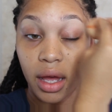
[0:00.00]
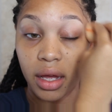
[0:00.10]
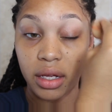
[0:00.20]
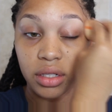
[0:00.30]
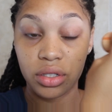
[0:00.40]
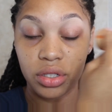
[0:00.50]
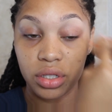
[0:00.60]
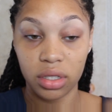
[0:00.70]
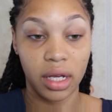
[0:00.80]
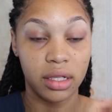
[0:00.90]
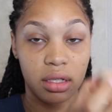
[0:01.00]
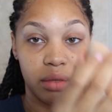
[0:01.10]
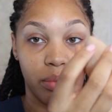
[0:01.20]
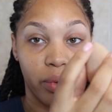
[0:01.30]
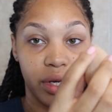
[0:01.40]
edge, like
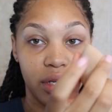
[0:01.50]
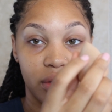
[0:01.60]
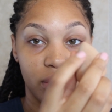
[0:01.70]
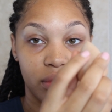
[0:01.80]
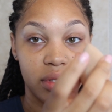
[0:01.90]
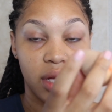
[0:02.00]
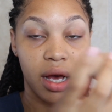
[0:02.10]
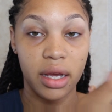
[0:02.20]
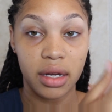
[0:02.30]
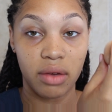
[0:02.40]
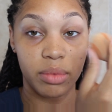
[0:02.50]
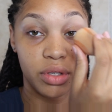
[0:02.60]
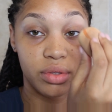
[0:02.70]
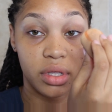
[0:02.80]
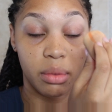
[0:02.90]
the pointed side. I've
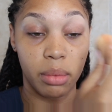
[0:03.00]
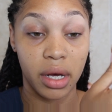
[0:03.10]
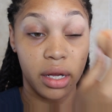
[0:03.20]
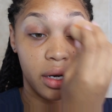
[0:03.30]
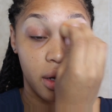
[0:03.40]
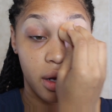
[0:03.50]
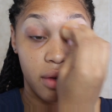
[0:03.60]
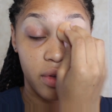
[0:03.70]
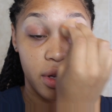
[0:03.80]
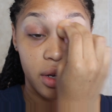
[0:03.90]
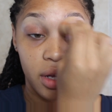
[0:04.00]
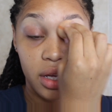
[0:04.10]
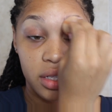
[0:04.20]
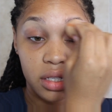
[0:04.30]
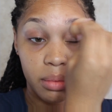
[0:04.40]
been using the butt of it
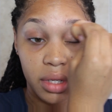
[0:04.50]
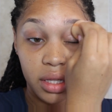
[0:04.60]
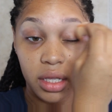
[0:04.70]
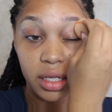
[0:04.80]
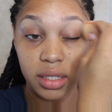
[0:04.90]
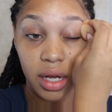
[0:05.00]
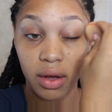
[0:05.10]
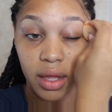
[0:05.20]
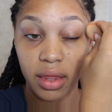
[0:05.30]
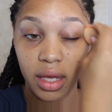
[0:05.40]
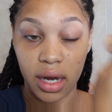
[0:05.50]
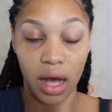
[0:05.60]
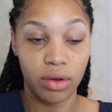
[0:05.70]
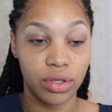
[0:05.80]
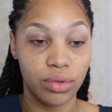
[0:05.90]
to blend things out, and then
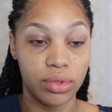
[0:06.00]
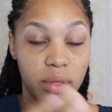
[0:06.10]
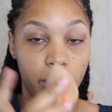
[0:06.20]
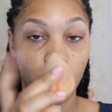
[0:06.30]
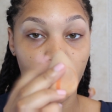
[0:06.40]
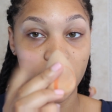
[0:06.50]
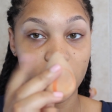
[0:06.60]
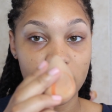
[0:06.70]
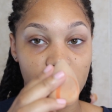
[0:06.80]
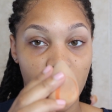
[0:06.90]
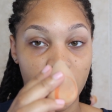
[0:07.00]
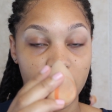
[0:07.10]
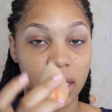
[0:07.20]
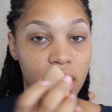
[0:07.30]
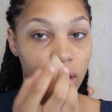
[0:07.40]
I'll use the pointed
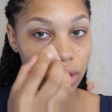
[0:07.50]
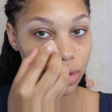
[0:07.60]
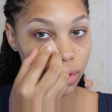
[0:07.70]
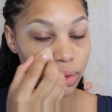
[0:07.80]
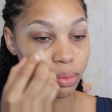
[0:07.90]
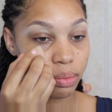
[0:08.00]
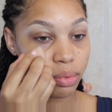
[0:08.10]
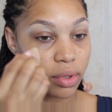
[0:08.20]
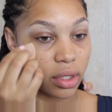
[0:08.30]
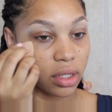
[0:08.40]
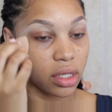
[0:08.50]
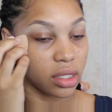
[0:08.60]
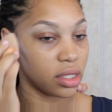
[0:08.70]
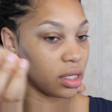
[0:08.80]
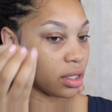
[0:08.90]
side to put
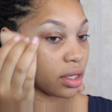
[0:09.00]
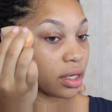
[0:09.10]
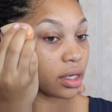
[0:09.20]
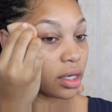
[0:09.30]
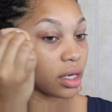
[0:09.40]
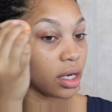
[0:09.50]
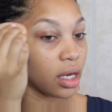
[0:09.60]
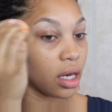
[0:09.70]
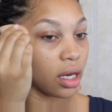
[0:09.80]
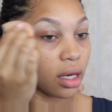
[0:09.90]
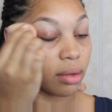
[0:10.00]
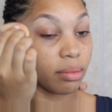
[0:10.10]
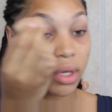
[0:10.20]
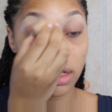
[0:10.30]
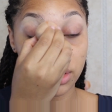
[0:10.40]
concealer.
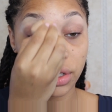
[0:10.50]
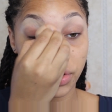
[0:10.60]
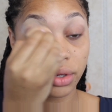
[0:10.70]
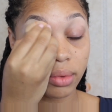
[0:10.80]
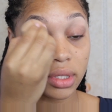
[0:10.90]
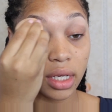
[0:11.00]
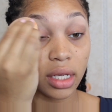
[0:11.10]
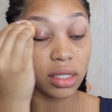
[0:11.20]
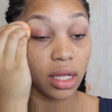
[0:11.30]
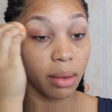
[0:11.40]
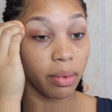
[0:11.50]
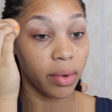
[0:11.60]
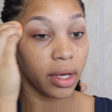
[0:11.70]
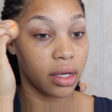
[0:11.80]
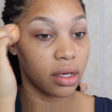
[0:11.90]
But I'll show you once I get to that
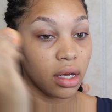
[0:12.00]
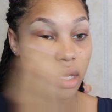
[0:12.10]
point